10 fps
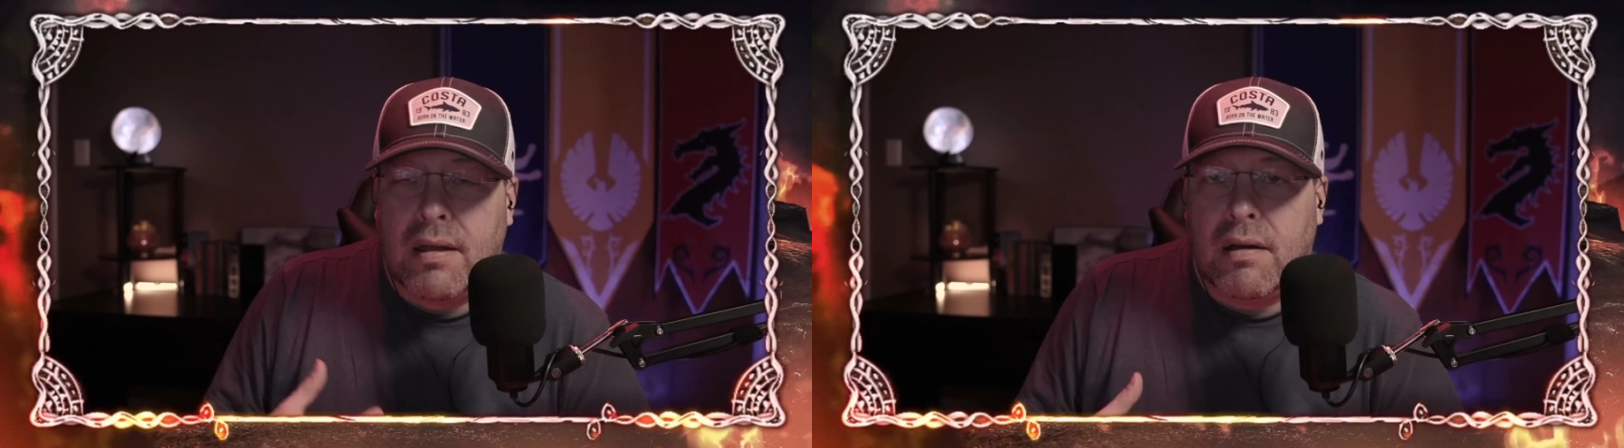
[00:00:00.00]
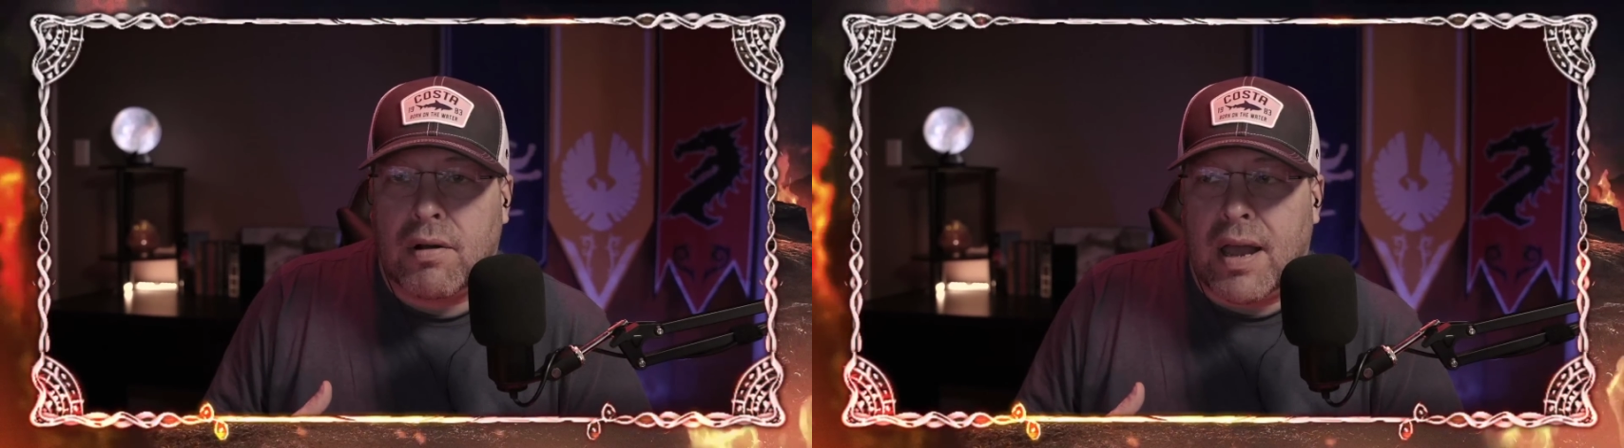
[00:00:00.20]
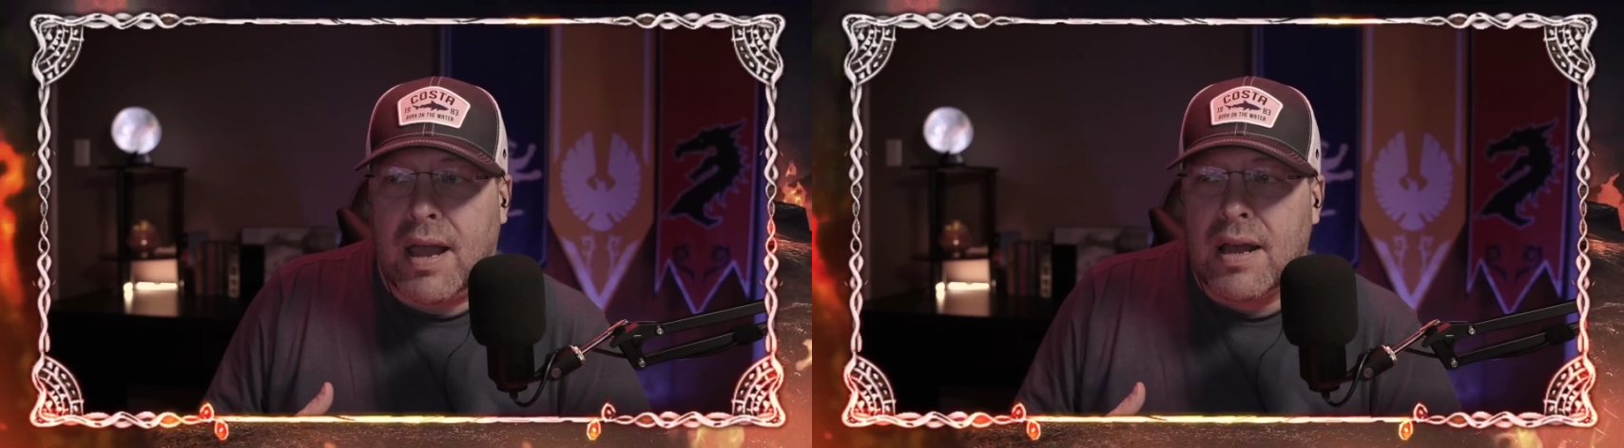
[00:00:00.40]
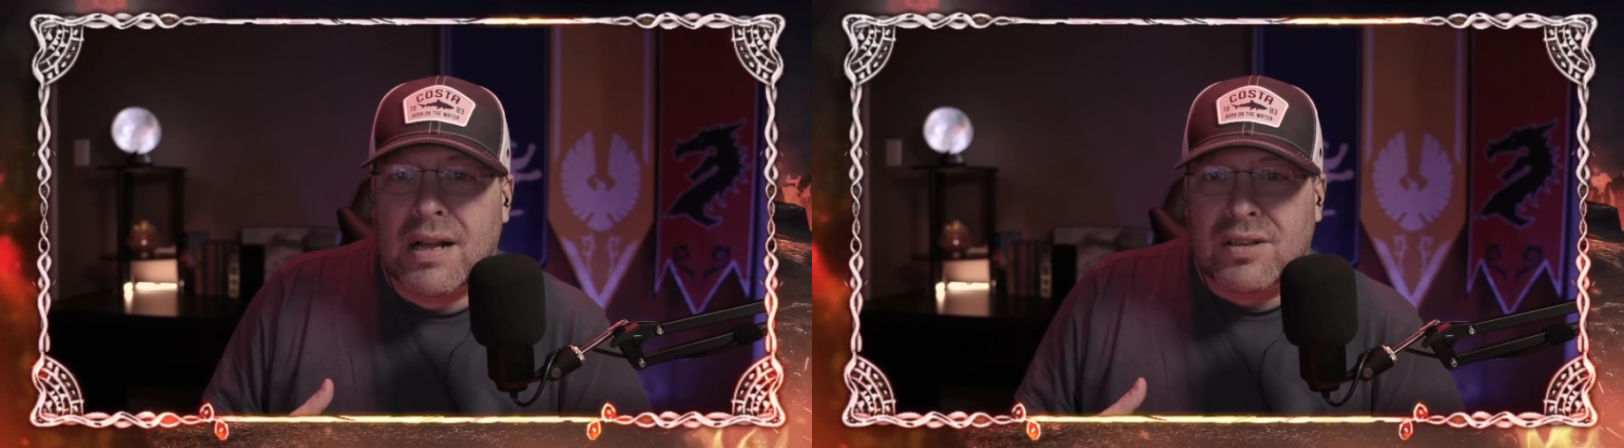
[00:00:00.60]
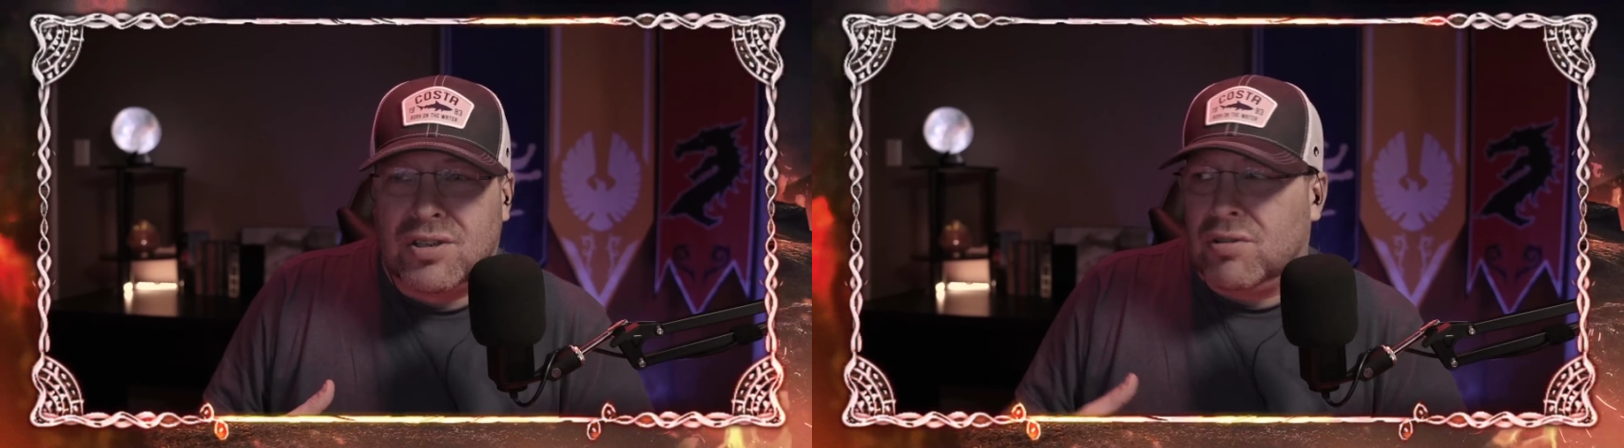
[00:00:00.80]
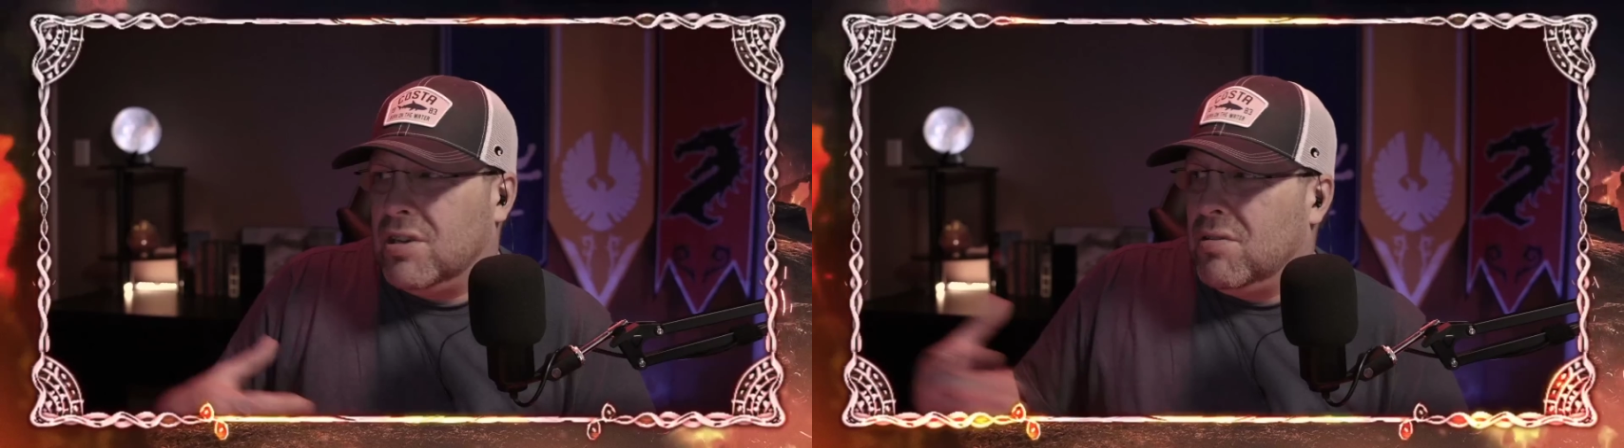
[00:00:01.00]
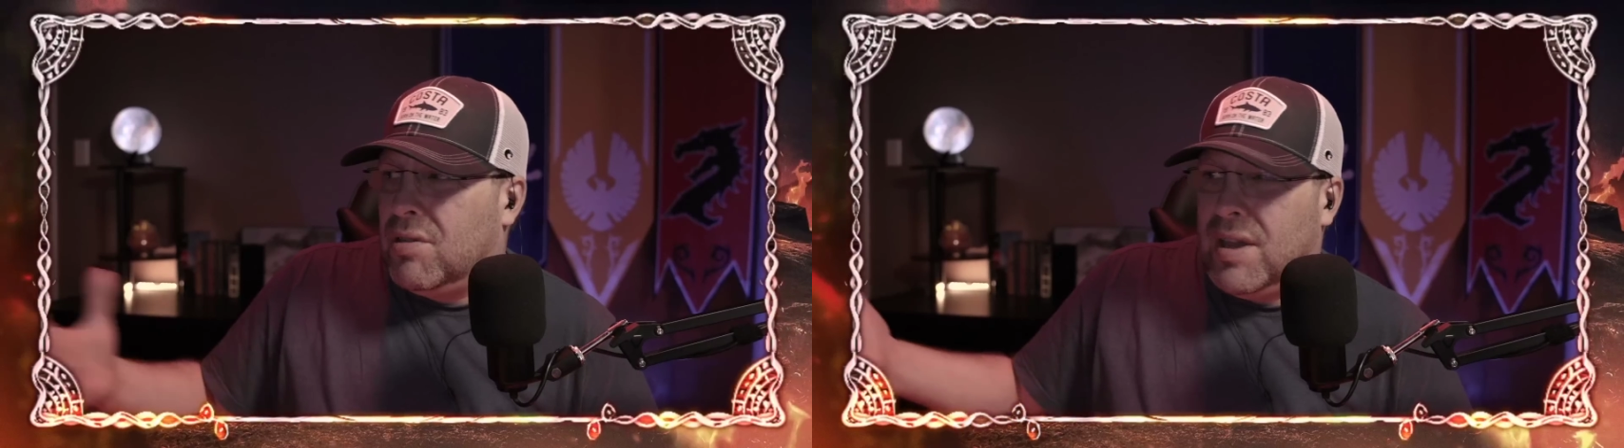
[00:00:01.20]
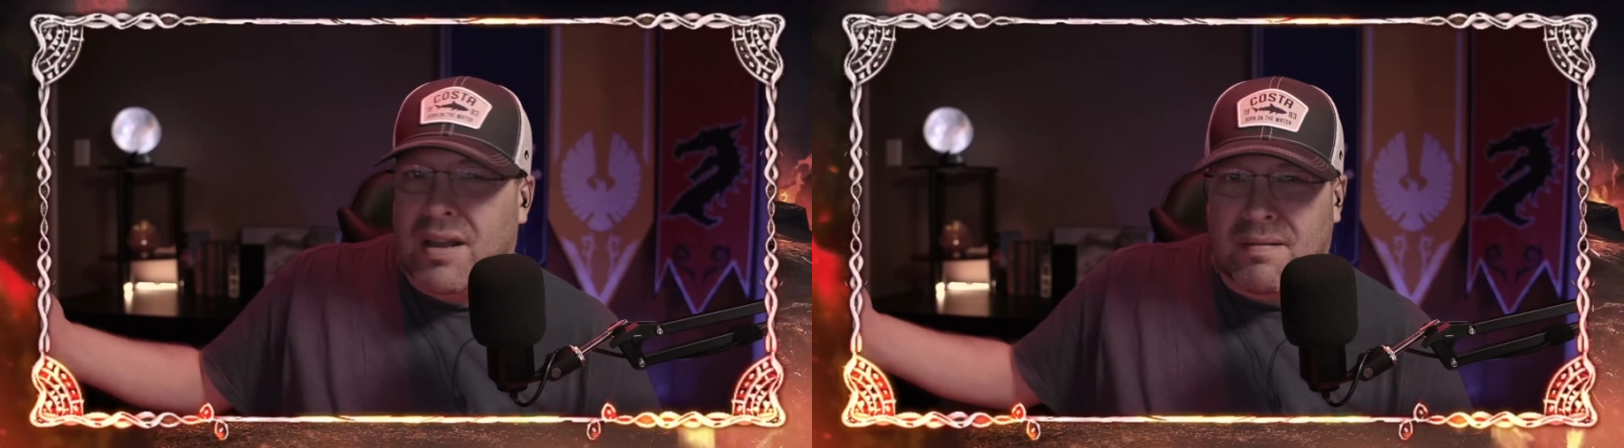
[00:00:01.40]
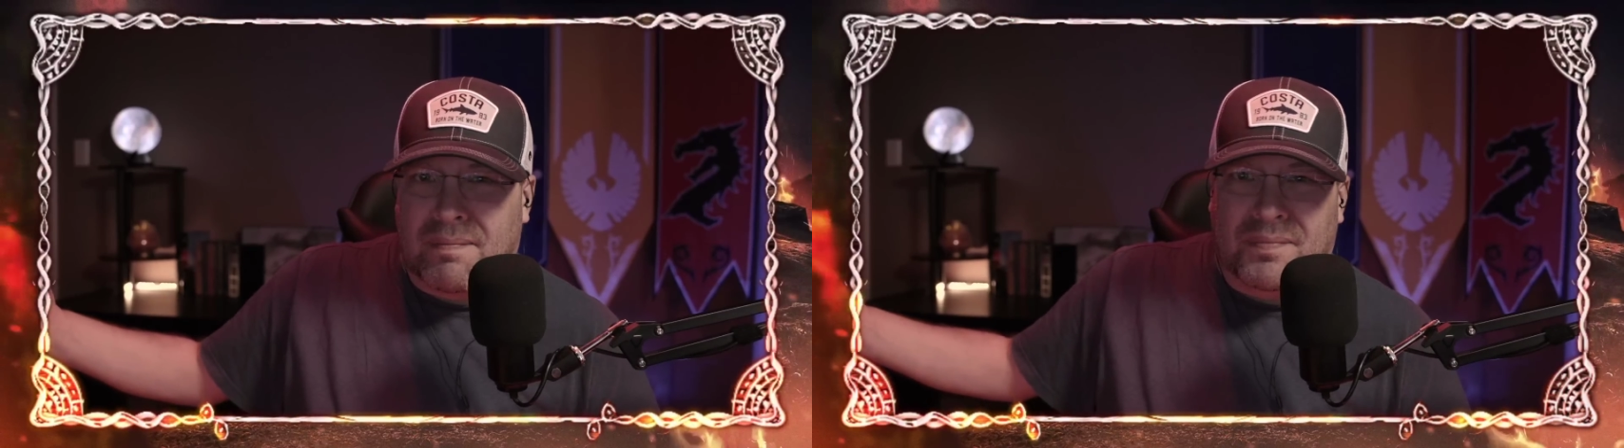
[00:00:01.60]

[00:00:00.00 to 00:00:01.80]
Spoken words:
okay? So do you think,